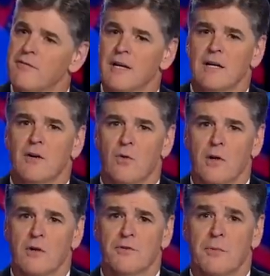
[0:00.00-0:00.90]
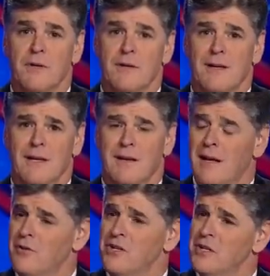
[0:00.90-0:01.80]
oil to be
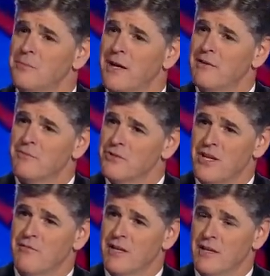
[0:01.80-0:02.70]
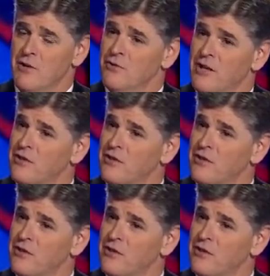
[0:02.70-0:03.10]
energy independent for 70 years. That